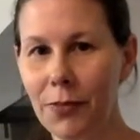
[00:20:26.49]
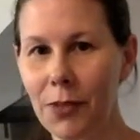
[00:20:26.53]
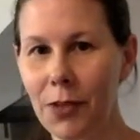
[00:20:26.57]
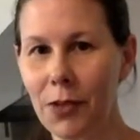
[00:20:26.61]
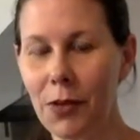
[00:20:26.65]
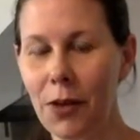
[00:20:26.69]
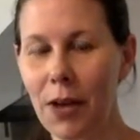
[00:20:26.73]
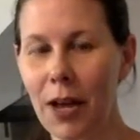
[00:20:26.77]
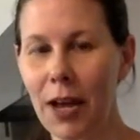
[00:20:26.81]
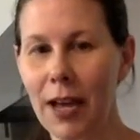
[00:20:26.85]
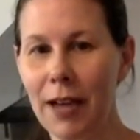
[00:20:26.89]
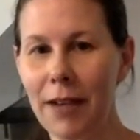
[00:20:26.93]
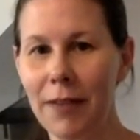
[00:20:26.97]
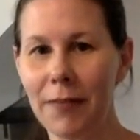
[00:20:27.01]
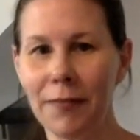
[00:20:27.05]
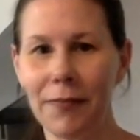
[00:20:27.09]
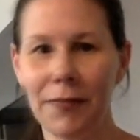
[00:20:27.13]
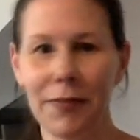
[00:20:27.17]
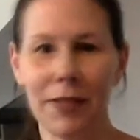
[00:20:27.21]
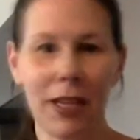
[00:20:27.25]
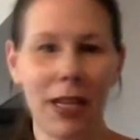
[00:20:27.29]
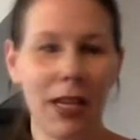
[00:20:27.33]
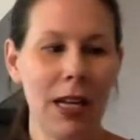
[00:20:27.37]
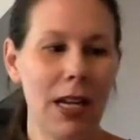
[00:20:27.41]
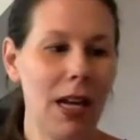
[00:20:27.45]
Okay?
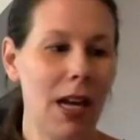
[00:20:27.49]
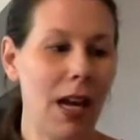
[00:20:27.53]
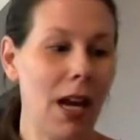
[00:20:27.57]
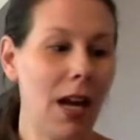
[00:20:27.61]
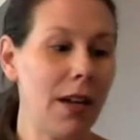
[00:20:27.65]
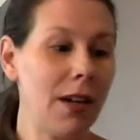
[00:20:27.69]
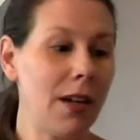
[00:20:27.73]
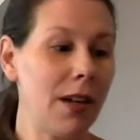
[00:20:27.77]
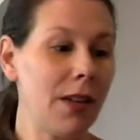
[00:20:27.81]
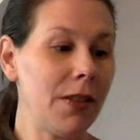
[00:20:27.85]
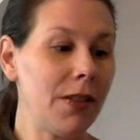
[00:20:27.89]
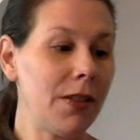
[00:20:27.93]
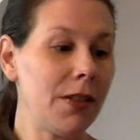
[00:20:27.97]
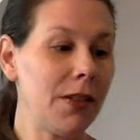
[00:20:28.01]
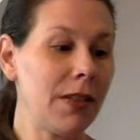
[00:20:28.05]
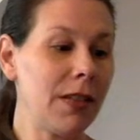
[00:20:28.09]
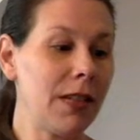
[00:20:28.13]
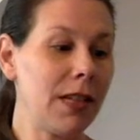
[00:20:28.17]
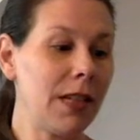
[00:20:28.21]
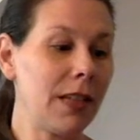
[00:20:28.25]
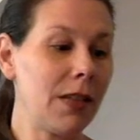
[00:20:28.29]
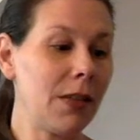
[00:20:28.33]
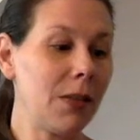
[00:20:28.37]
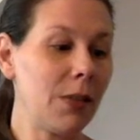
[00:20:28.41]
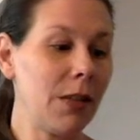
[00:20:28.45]
Another
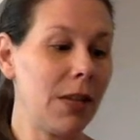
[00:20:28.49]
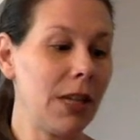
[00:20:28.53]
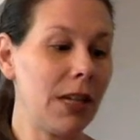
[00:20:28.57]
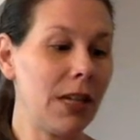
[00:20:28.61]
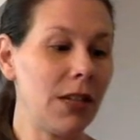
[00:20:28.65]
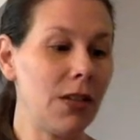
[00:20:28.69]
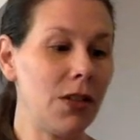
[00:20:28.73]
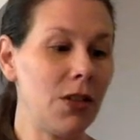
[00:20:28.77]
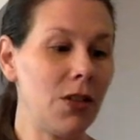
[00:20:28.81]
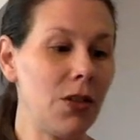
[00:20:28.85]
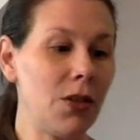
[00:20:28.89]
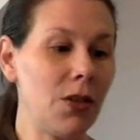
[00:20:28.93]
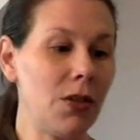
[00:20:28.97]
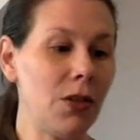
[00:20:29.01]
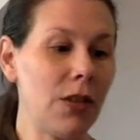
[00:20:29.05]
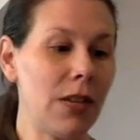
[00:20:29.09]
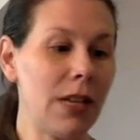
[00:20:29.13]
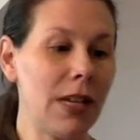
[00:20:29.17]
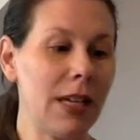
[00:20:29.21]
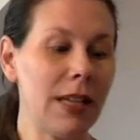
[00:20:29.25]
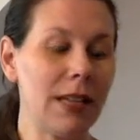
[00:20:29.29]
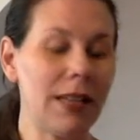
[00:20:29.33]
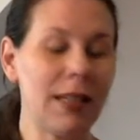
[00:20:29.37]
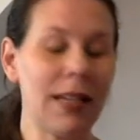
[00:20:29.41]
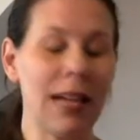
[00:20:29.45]
thing that we can do
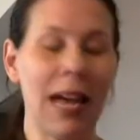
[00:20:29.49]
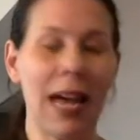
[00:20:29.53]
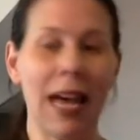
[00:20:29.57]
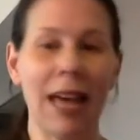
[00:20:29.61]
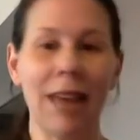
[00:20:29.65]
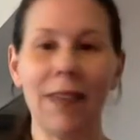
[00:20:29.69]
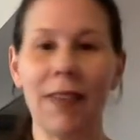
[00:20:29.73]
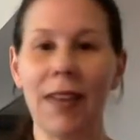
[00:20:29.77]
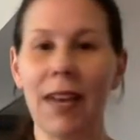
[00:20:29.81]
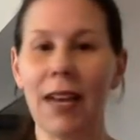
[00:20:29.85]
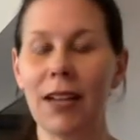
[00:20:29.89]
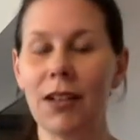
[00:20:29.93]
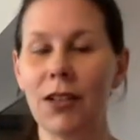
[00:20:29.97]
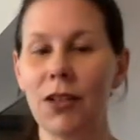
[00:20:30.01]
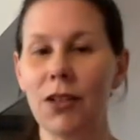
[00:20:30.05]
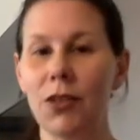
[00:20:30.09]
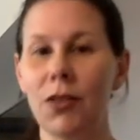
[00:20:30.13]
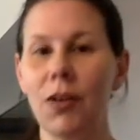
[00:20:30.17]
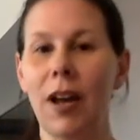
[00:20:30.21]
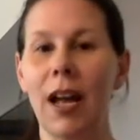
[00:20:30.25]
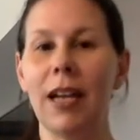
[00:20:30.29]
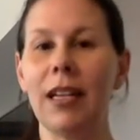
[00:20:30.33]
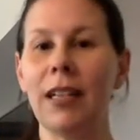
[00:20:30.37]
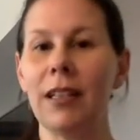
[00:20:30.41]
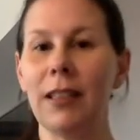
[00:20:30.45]
is add that to
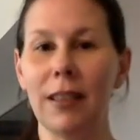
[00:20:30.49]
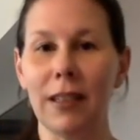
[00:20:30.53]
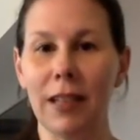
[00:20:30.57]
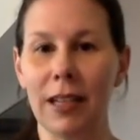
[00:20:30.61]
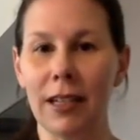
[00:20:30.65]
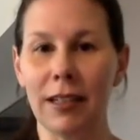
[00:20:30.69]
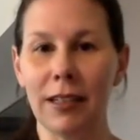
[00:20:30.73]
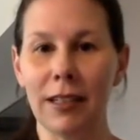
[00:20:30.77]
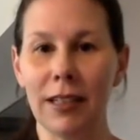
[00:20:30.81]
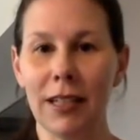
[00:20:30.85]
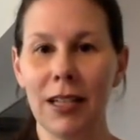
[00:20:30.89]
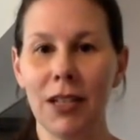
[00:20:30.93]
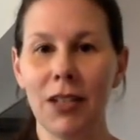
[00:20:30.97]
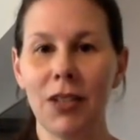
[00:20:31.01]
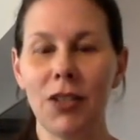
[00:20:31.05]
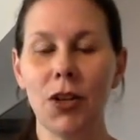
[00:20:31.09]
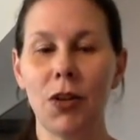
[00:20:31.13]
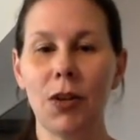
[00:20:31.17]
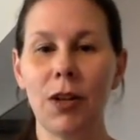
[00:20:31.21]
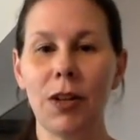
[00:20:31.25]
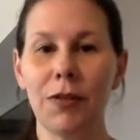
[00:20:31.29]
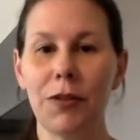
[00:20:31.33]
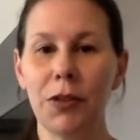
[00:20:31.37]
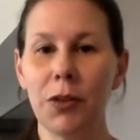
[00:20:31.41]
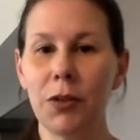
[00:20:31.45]
anything. So
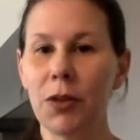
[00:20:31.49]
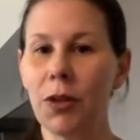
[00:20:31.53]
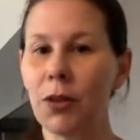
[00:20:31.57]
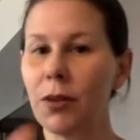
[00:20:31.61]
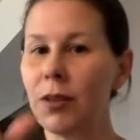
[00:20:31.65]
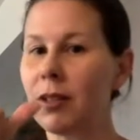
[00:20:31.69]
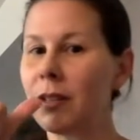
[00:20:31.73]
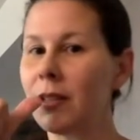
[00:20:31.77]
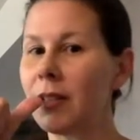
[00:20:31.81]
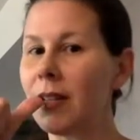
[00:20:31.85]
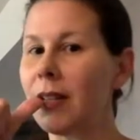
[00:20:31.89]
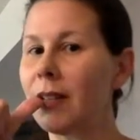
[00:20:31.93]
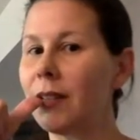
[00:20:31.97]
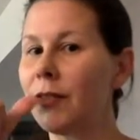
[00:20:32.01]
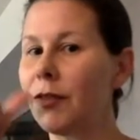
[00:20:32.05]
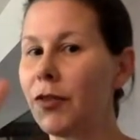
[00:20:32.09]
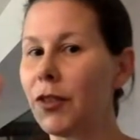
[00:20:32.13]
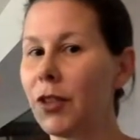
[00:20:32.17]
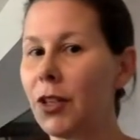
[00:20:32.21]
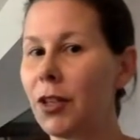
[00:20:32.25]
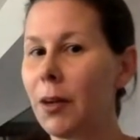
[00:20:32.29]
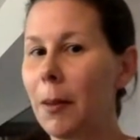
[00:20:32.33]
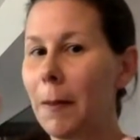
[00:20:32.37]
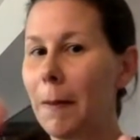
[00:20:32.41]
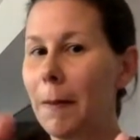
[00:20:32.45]
if you know the sign
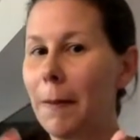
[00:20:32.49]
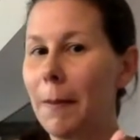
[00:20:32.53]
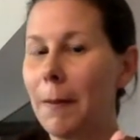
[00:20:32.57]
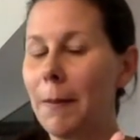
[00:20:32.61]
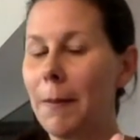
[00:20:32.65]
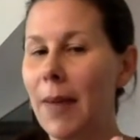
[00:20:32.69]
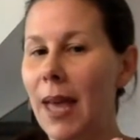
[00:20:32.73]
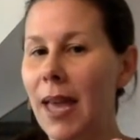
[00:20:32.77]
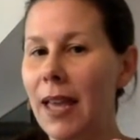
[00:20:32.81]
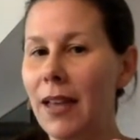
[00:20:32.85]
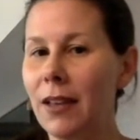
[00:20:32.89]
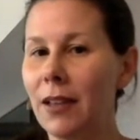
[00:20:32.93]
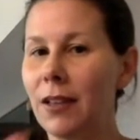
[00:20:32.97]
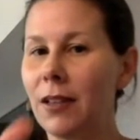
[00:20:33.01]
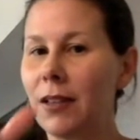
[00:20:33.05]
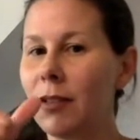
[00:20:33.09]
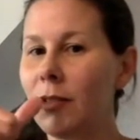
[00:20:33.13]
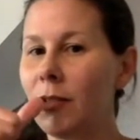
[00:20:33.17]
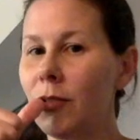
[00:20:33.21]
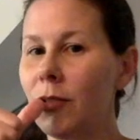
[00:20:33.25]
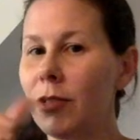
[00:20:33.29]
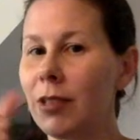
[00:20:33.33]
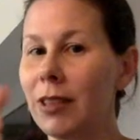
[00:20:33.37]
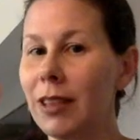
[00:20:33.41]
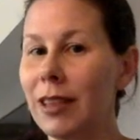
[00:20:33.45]
for mail
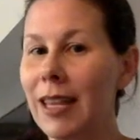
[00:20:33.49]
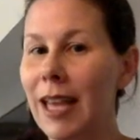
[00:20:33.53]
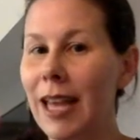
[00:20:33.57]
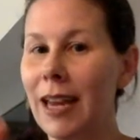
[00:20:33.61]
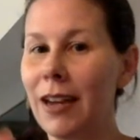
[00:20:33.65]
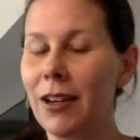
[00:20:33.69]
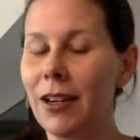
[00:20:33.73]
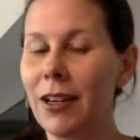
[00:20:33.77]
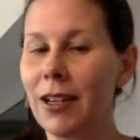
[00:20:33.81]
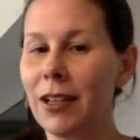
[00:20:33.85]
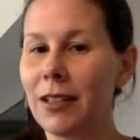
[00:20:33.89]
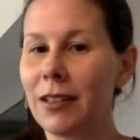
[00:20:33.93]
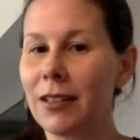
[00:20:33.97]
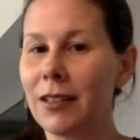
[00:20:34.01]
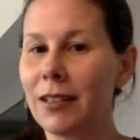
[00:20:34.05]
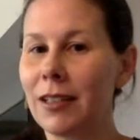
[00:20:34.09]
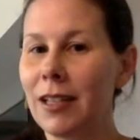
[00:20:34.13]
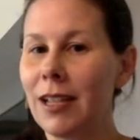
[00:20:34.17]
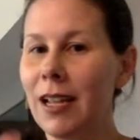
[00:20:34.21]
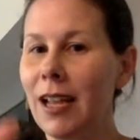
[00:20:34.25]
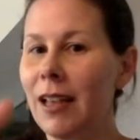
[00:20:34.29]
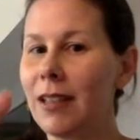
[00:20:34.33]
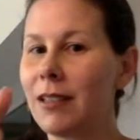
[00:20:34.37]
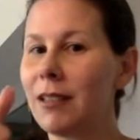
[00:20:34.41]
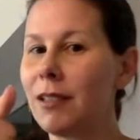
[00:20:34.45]
or letter,
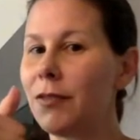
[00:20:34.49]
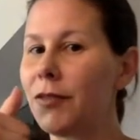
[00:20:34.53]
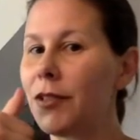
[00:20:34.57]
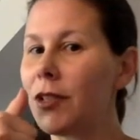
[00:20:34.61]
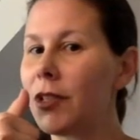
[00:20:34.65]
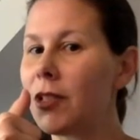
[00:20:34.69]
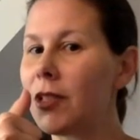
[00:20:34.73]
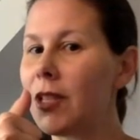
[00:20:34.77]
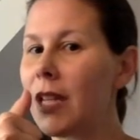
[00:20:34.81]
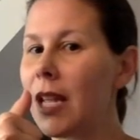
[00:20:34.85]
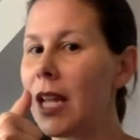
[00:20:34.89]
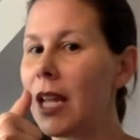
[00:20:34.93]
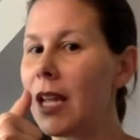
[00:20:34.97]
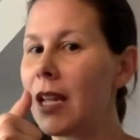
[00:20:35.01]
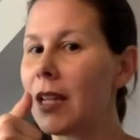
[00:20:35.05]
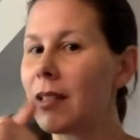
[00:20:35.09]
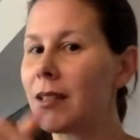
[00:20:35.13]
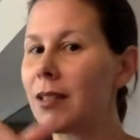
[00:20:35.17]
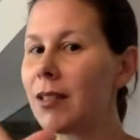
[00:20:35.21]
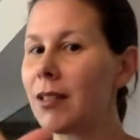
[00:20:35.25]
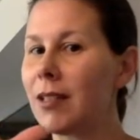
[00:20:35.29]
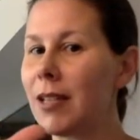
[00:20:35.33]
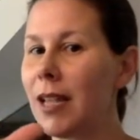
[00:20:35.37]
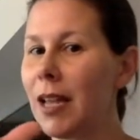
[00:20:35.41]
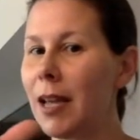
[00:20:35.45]
as if you're taking a
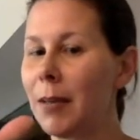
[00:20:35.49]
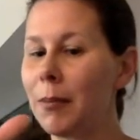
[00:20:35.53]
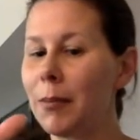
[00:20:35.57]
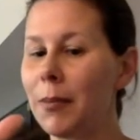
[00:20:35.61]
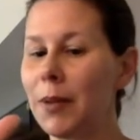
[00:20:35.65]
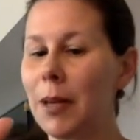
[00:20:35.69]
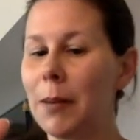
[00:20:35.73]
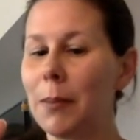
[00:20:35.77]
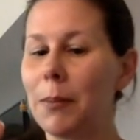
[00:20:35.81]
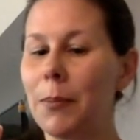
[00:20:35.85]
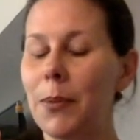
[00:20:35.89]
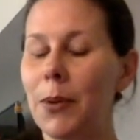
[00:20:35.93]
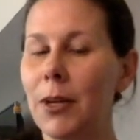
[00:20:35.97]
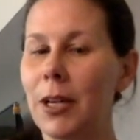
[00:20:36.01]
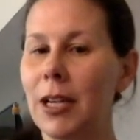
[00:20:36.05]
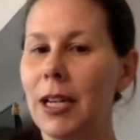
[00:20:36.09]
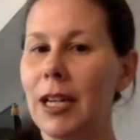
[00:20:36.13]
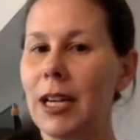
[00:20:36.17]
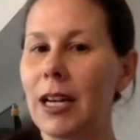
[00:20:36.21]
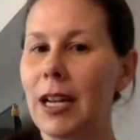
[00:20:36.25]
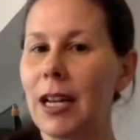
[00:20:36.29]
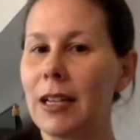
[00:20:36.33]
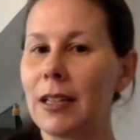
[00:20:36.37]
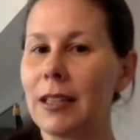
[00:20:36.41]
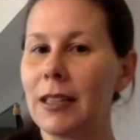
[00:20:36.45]
stamp and putting
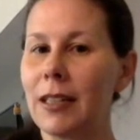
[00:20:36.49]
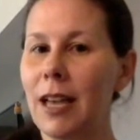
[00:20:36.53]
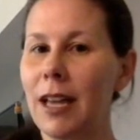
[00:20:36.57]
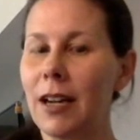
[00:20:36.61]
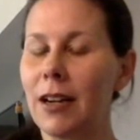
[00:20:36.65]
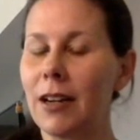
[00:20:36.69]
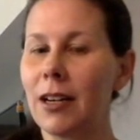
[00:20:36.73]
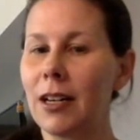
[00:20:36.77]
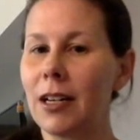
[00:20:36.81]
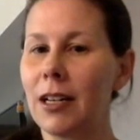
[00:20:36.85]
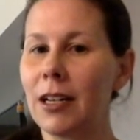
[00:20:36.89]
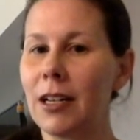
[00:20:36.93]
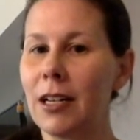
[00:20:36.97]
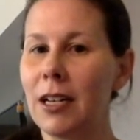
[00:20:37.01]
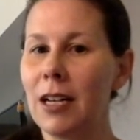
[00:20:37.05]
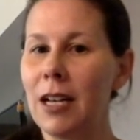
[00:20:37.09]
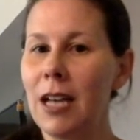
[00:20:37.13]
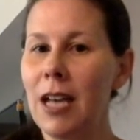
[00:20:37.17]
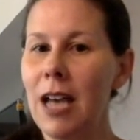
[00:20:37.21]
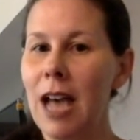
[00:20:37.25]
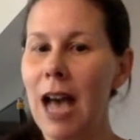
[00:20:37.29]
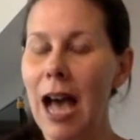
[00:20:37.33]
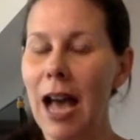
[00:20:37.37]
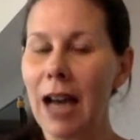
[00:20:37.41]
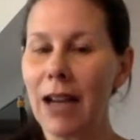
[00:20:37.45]
it on a letter,
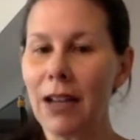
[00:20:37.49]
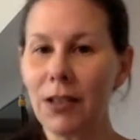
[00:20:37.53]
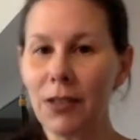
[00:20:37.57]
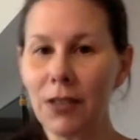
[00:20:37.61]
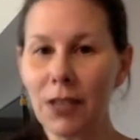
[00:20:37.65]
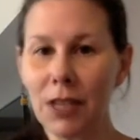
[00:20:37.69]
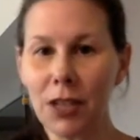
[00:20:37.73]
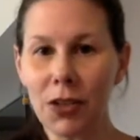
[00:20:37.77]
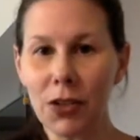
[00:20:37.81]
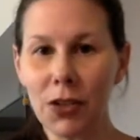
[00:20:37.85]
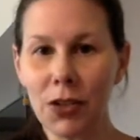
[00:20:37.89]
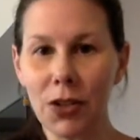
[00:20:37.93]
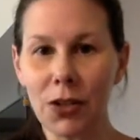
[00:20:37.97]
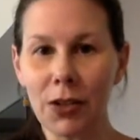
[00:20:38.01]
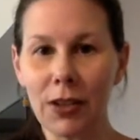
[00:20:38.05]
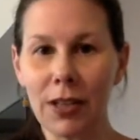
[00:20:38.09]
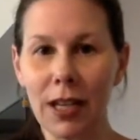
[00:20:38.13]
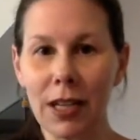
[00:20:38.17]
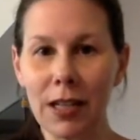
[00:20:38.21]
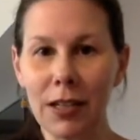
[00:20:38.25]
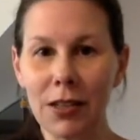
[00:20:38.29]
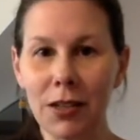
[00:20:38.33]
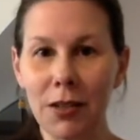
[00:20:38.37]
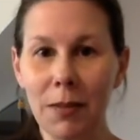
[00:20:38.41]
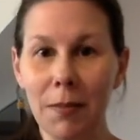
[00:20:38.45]
how do you think you turn
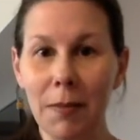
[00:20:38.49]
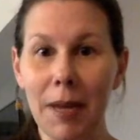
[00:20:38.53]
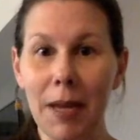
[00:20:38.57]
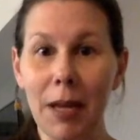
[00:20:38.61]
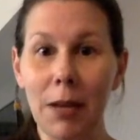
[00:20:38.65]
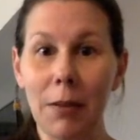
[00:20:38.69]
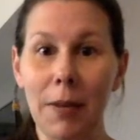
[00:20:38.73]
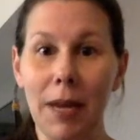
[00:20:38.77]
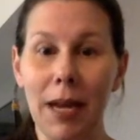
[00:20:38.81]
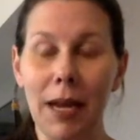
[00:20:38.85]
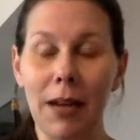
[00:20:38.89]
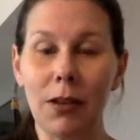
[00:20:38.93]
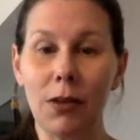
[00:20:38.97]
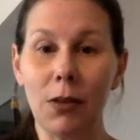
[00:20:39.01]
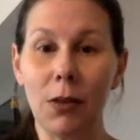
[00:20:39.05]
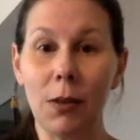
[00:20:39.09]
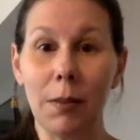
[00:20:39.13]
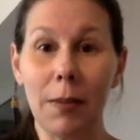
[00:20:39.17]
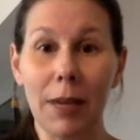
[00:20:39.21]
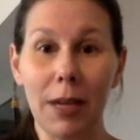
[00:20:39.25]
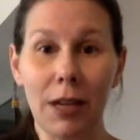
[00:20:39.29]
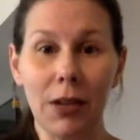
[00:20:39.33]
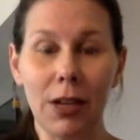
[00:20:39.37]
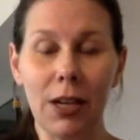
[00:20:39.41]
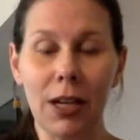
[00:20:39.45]
that into mailman or
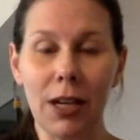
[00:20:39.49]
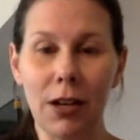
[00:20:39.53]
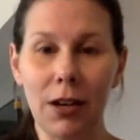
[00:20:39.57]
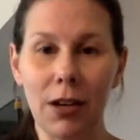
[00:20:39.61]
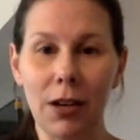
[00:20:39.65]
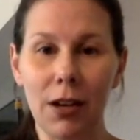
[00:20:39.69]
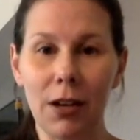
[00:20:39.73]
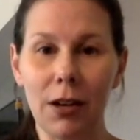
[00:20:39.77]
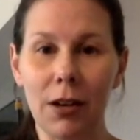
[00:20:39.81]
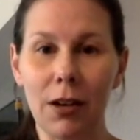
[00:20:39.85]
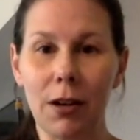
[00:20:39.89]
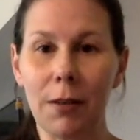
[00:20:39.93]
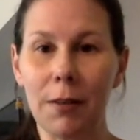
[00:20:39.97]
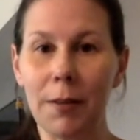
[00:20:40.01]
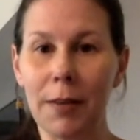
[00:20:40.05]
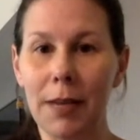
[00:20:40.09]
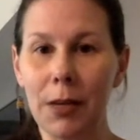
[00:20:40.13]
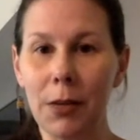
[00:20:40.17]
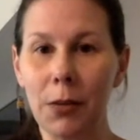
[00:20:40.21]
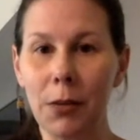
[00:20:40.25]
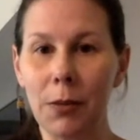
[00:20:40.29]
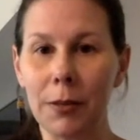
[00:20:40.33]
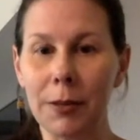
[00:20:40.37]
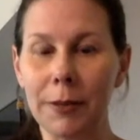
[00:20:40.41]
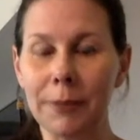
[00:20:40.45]
mail carrier or
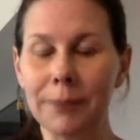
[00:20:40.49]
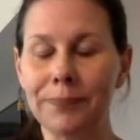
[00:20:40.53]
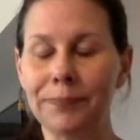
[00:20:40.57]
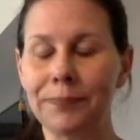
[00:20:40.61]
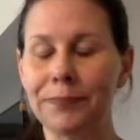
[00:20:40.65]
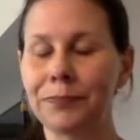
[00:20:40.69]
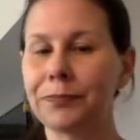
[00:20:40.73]
mailwoman?